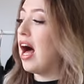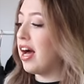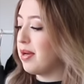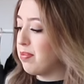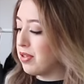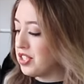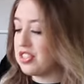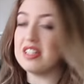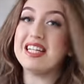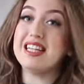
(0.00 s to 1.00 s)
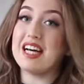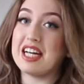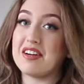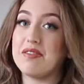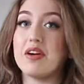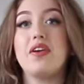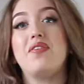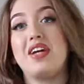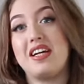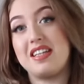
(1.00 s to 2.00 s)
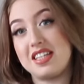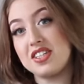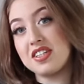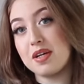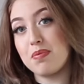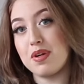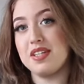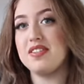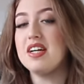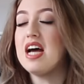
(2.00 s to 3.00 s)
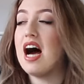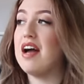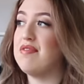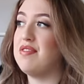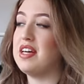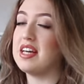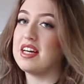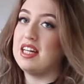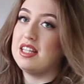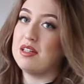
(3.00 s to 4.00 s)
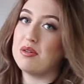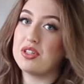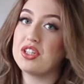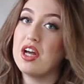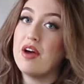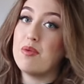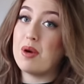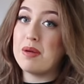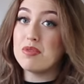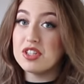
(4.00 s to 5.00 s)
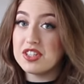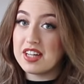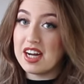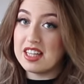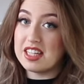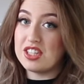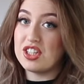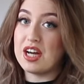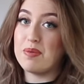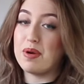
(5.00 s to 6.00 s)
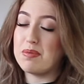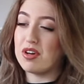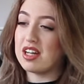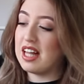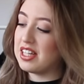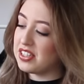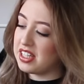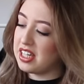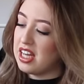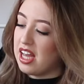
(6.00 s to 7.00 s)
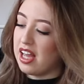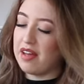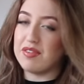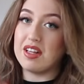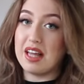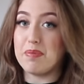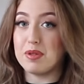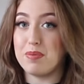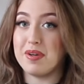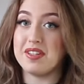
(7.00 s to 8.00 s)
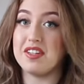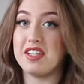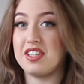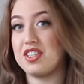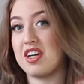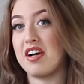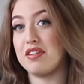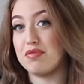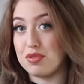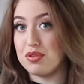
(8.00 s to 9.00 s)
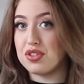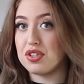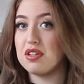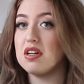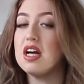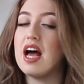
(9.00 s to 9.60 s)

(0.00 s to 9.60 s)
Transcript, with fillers: I personally like a very realistic print. I think it looks way more stylish and way more classy if the leopard print is kind of neutral